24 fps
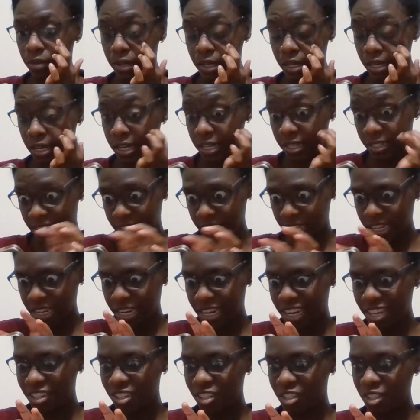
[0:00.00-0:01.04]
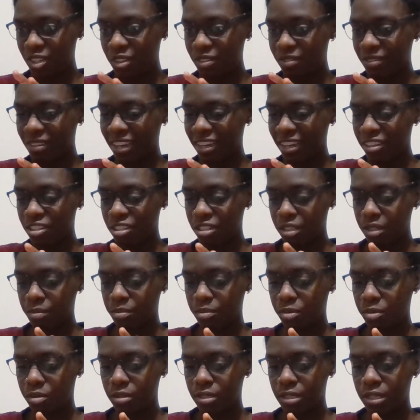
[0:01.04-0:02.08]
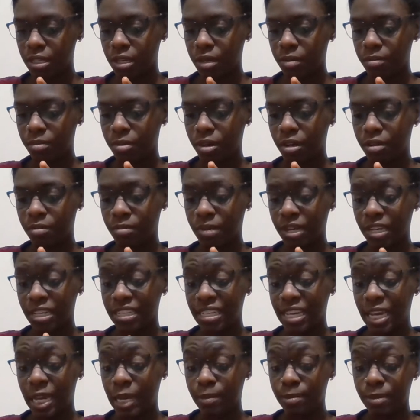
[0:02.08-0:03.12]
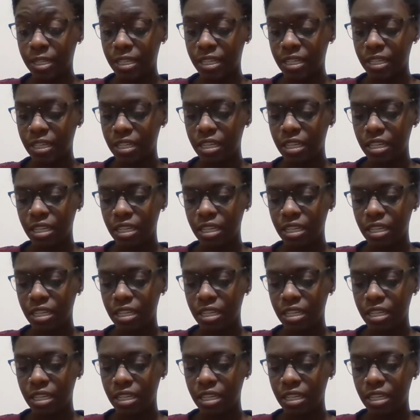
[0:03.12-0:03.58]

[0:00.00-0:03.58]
In hindsight, I should have actually pulled it up on my tablet